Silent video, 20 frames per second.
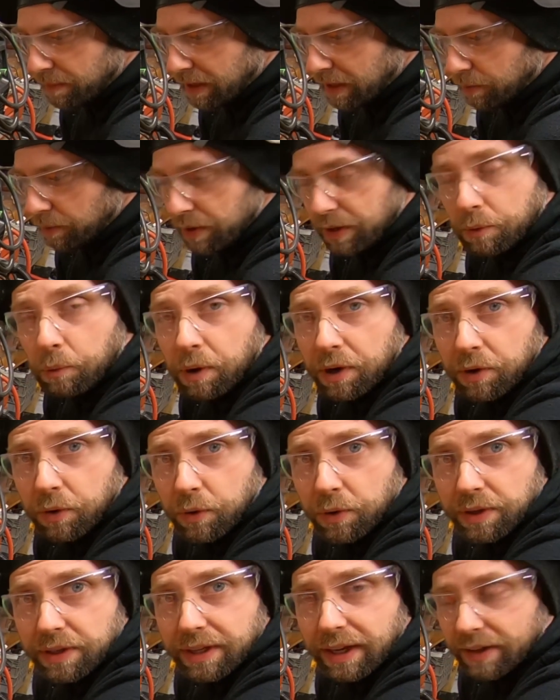I really want to hold
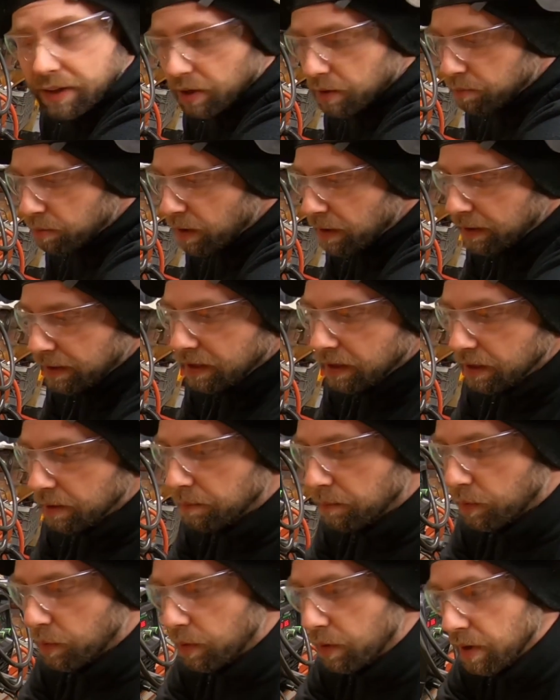together, I'd probably cut a
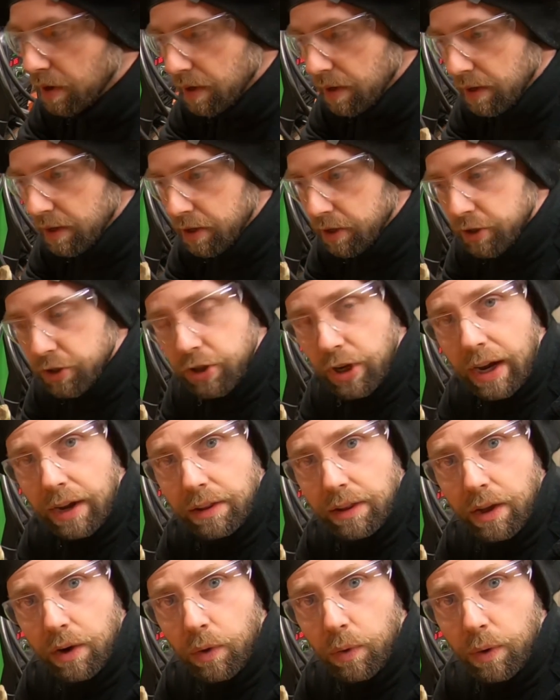more
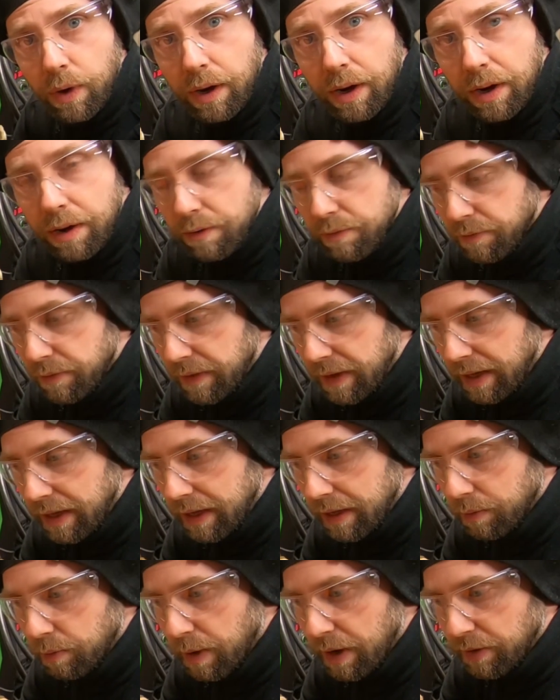shallow V
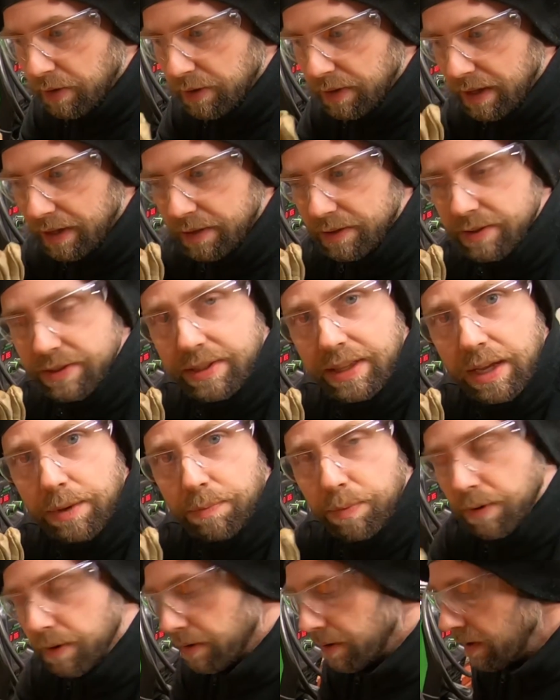rather than
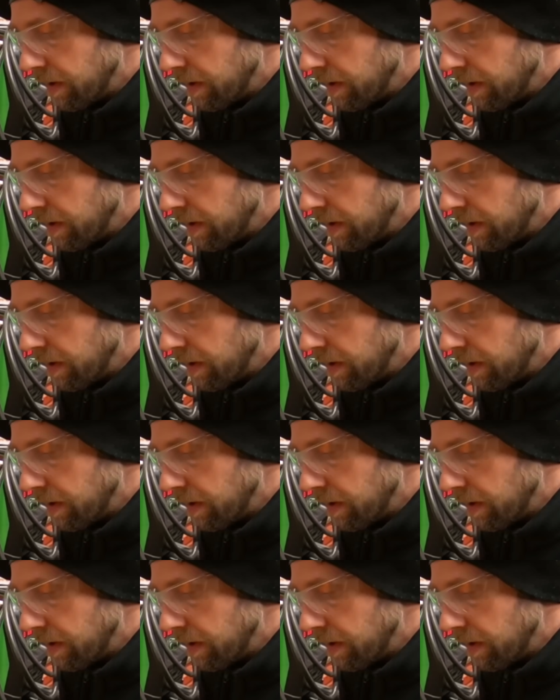steeper.